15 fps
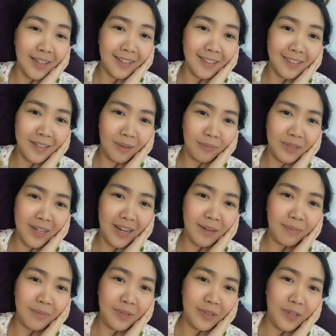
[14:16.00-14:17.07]

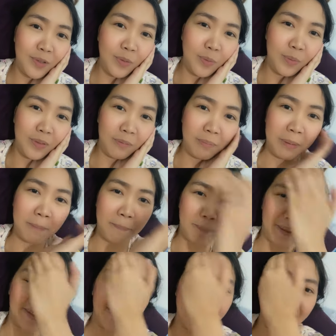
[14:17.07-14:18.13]
sometimes you will be
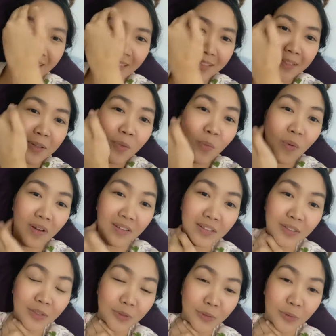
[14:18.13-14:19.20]
painted as the
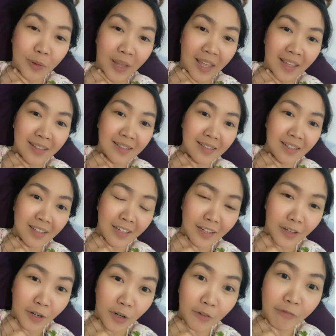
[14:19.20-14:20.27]
one who is
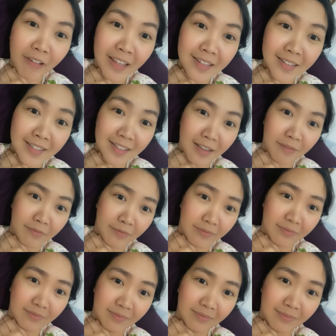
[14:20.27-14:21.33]
offensive.
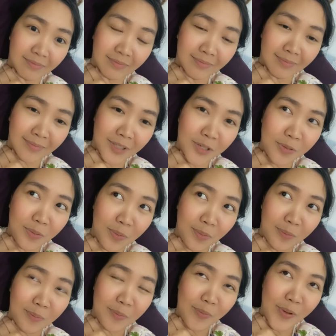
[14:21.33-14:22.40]
You,
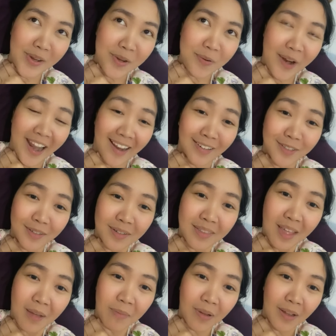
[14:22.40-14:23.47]
when you answer
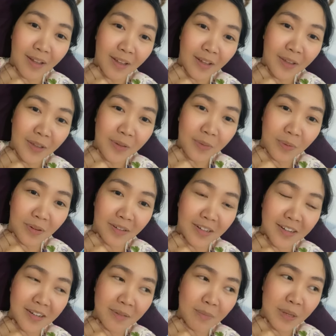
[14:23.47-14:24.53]
them, you are
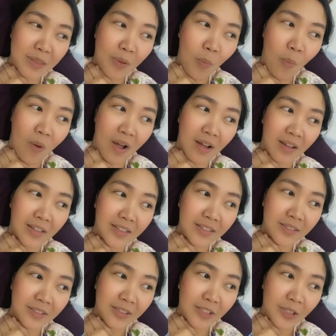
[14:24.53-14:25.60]
gonna be the
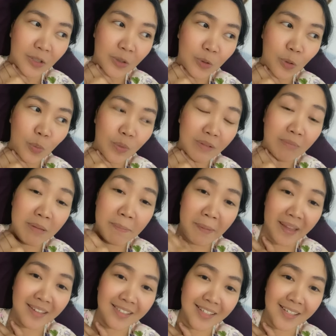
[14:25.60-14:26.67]
one who will be
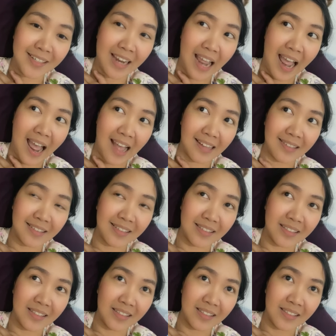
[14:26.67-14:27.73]
painted
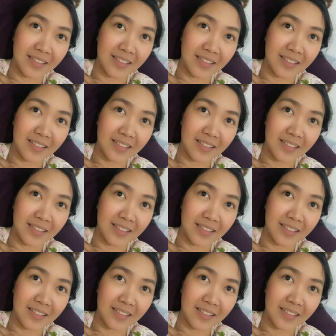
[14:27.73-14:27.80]
as